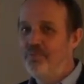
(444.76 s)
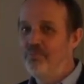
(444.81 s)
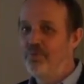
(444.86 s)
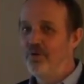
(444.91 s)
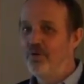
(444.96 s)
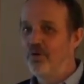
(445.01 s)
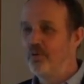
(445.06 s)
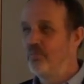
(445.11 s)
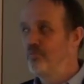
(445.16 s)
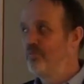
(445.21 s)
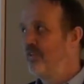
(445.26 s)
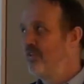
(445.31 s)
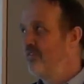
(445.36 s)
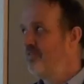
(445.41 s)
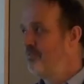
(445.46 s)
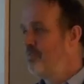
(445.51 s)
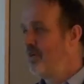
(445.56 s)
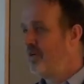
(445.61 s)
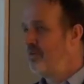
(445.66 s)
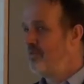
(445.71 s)
People are
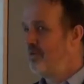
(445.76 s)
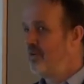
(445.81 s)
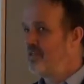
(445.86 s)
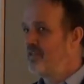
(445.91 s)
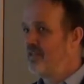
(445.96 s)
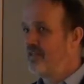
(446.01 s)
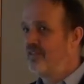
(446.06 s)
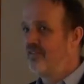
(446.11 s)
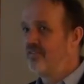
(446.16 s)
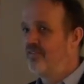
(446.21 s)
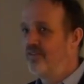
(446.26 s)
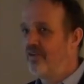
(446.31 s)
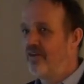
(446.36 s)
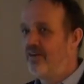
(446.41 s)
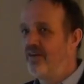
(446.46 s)
obsessed by rankings.